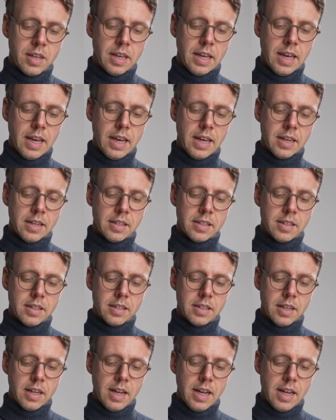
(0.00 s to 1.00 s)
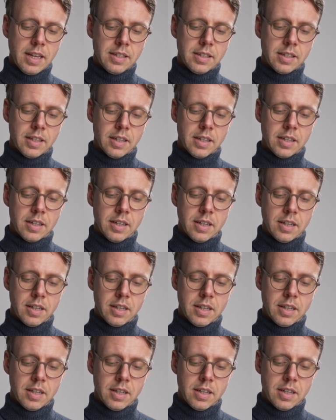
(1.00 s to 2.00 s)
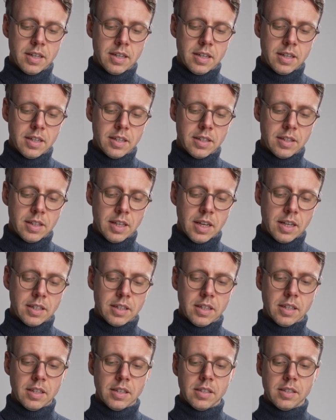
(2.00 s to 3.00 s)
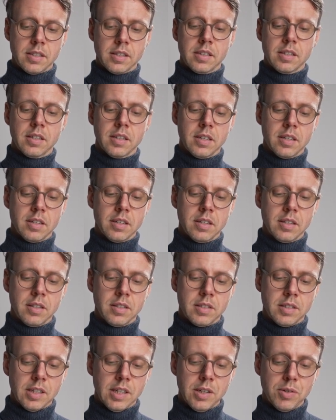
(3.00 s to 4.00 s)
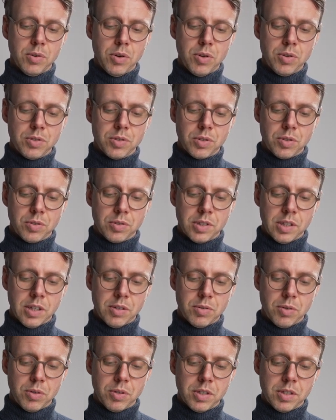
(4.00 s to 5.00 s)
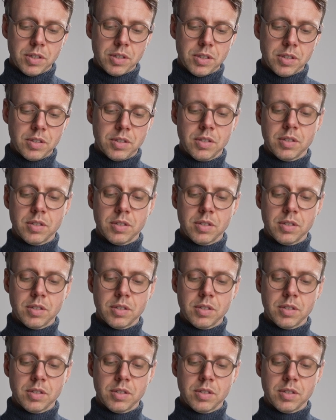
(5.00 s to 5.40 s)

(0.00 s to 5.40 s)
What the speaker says: And the Hessian that is 0, so 0 is